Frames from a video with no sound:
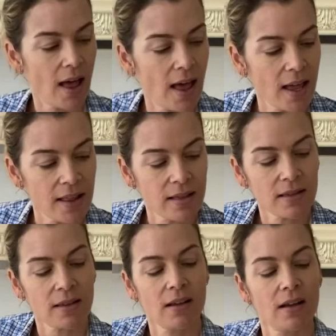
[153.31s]
And
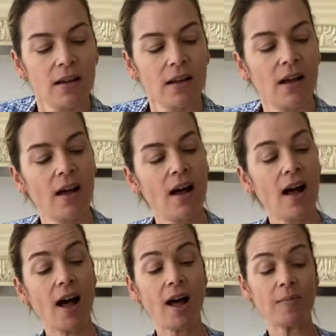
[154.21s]

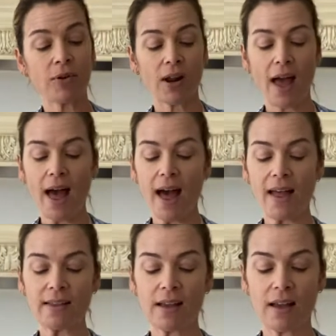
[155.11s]
I'm gonna add